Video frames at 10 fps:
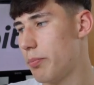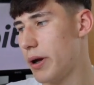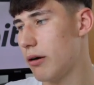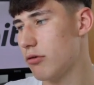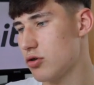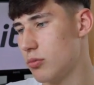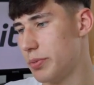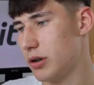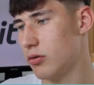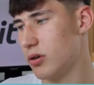bearish on
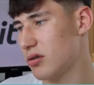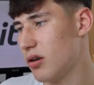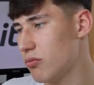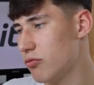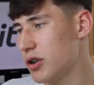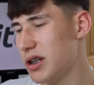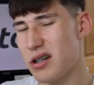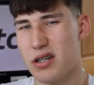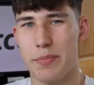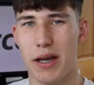Bitcoin. I don't really
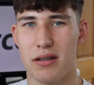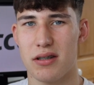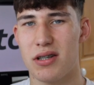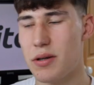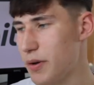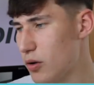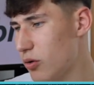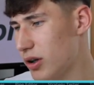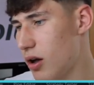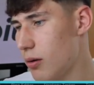expect to see
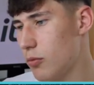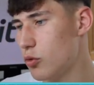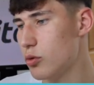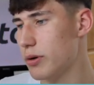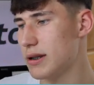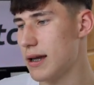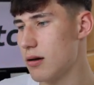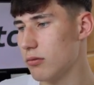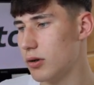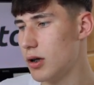Bitcoin come all the way
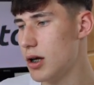down